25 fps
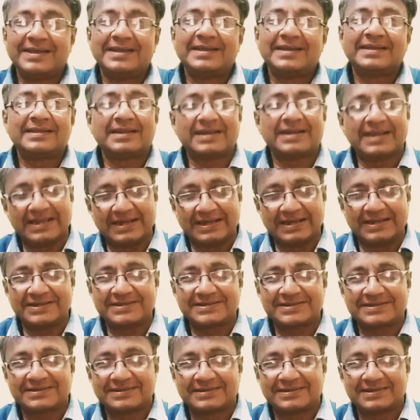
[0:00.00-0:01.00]
that
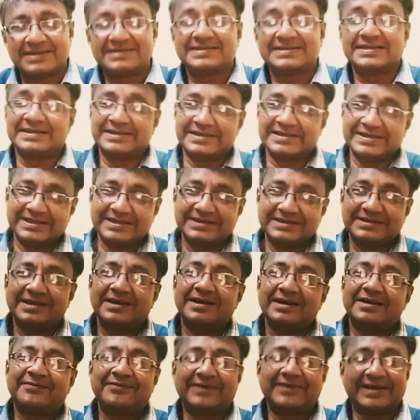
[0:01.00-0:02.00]
English is indeed
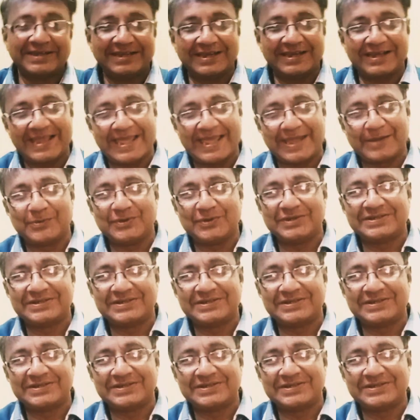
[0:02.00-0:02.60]
a funny language.